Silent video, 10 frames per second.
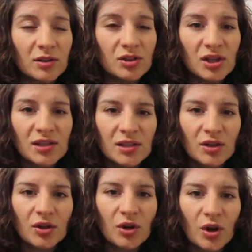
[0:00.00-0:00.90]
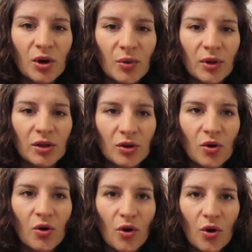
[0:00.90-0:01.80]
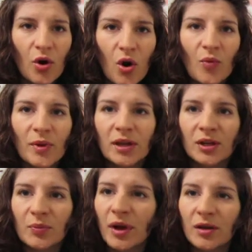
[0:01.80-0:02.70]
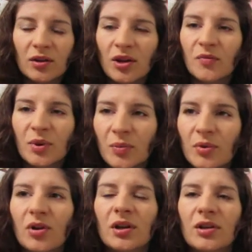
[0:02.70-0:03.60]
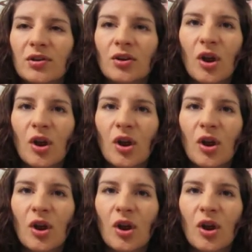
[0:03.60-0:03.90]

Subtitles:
Jessica Kerwin, your comment about, you know, if people aren't in your